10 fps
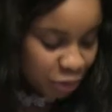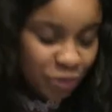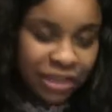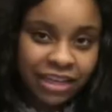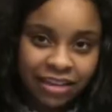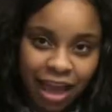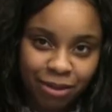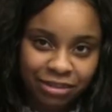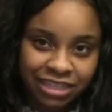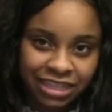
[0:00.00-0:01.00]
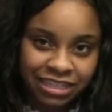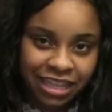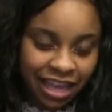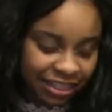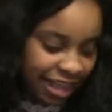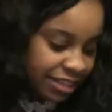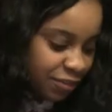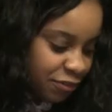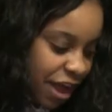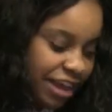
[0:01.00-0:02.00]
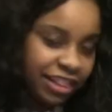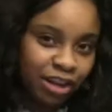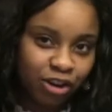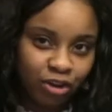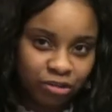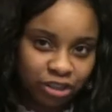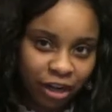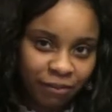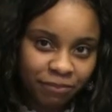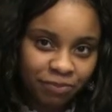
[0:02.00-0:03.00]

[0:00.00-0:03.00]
unique languages that define their culture.